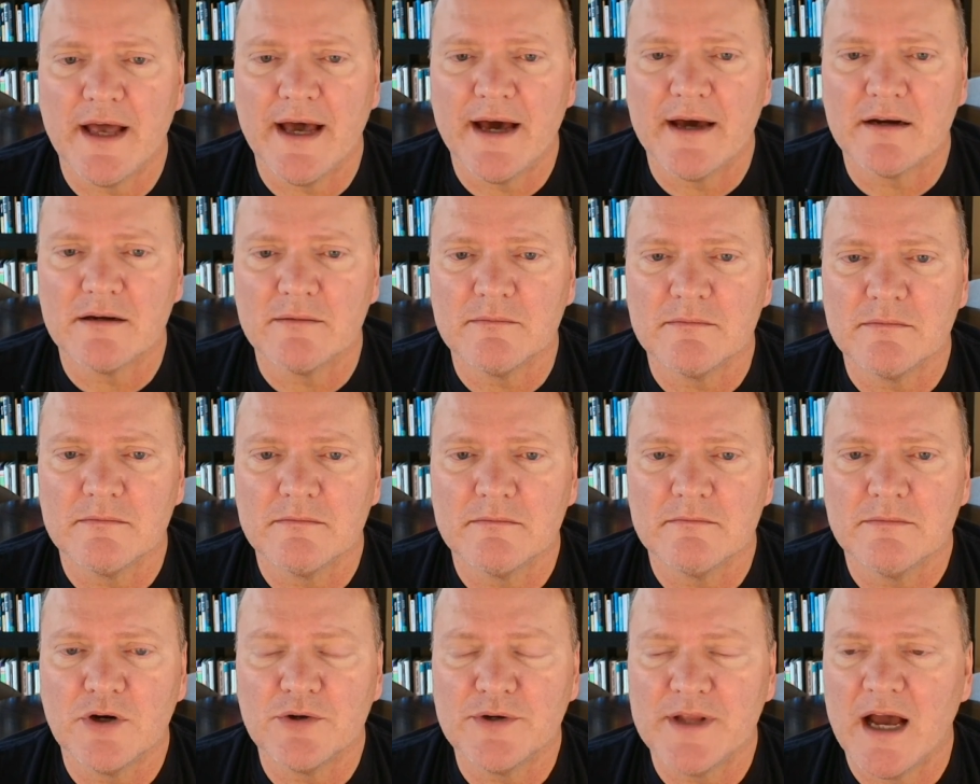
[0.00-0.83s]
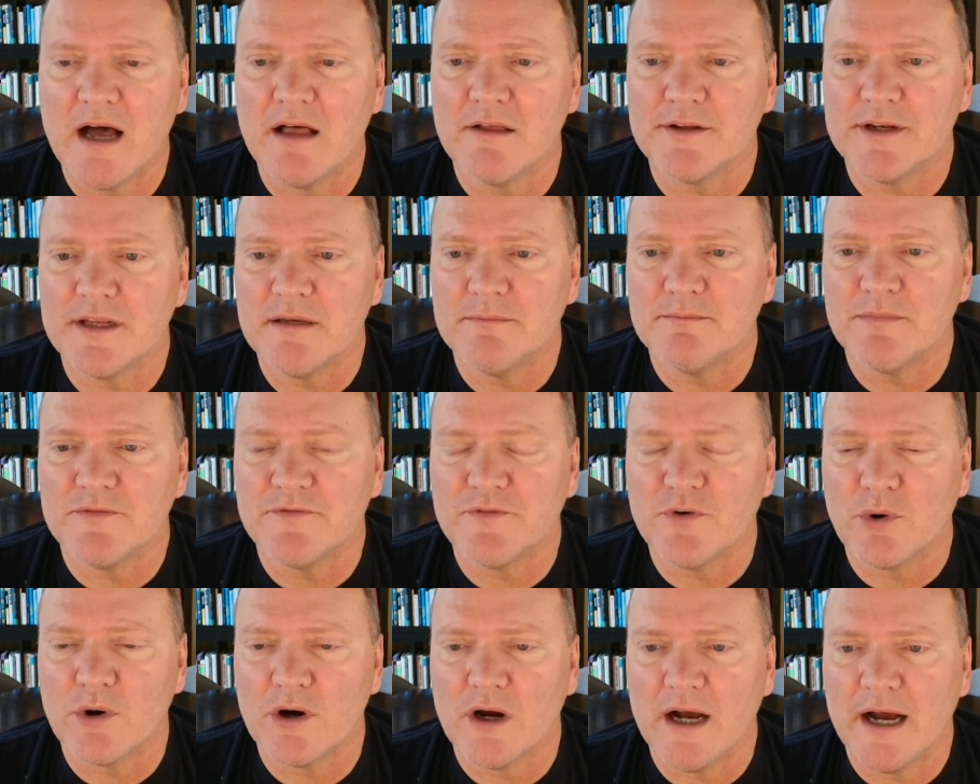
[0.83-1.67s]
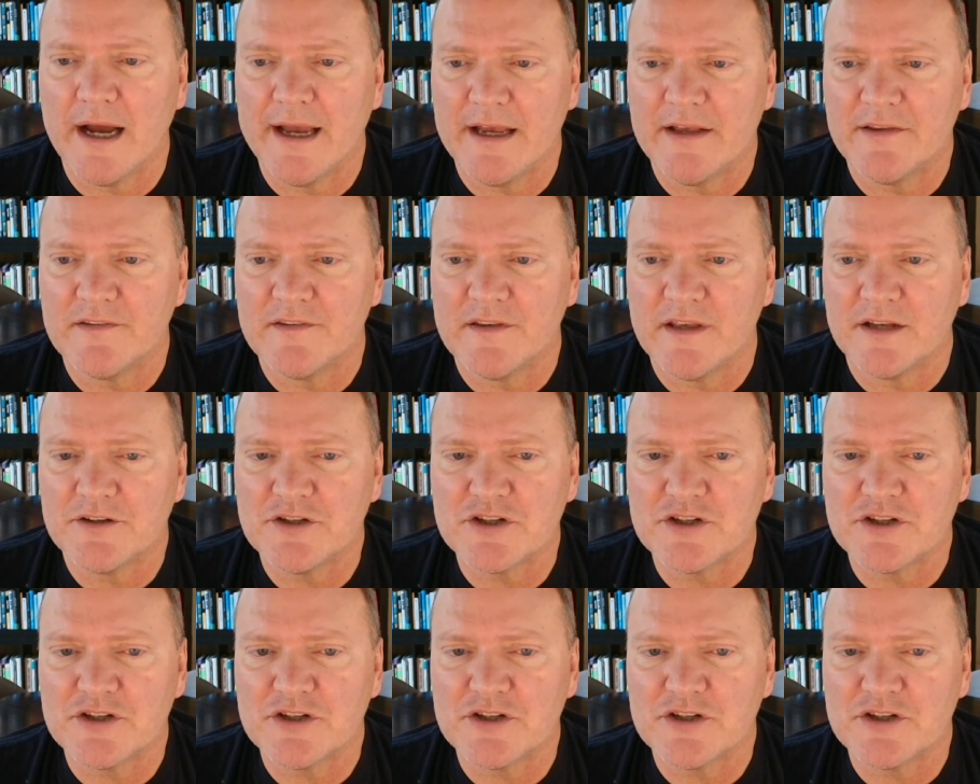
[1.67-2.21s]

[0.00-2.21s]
atom modality before ISC.